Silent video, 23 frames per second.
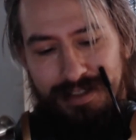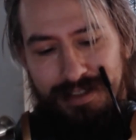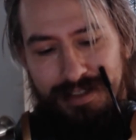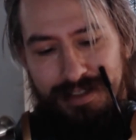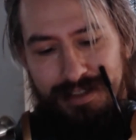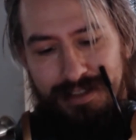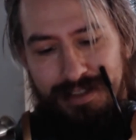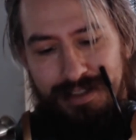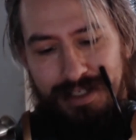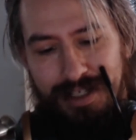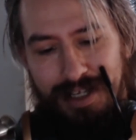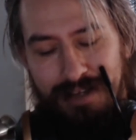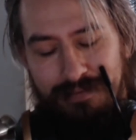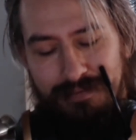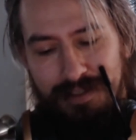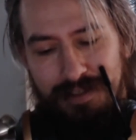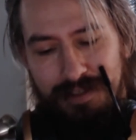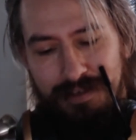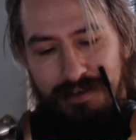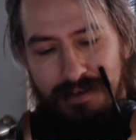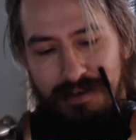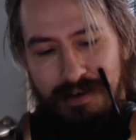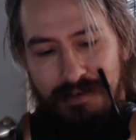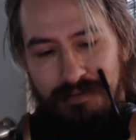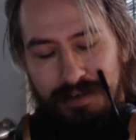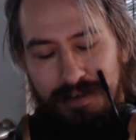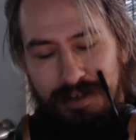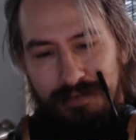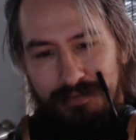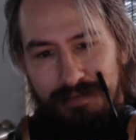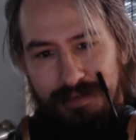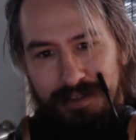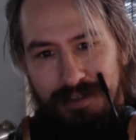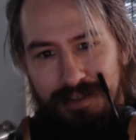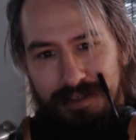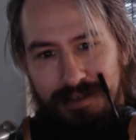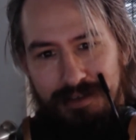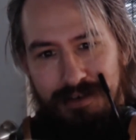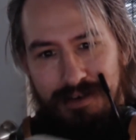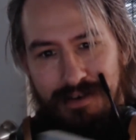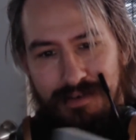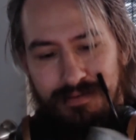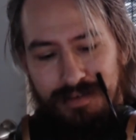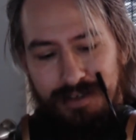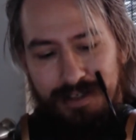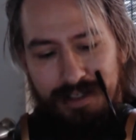You have to go over it. If you don't
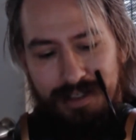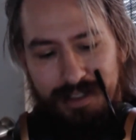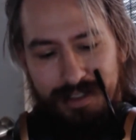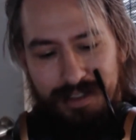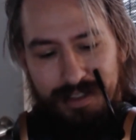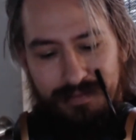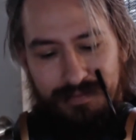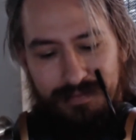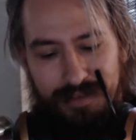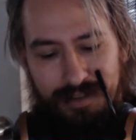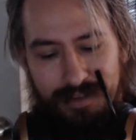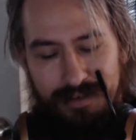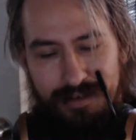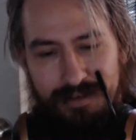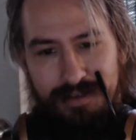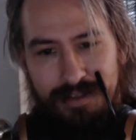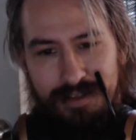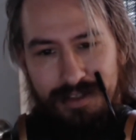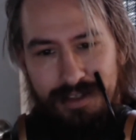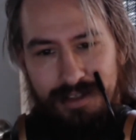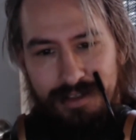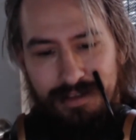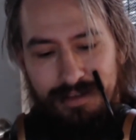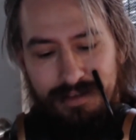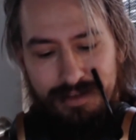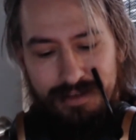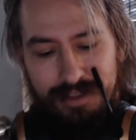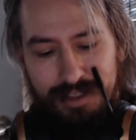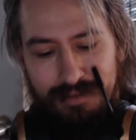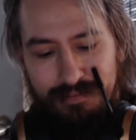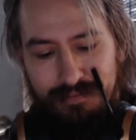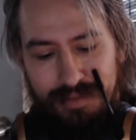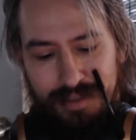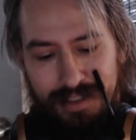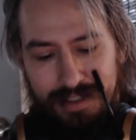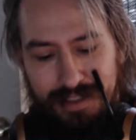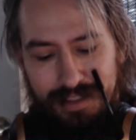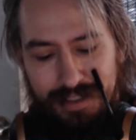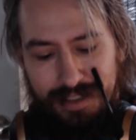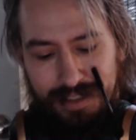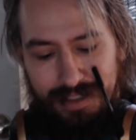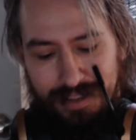go over it, if you don't use it, you lose it. But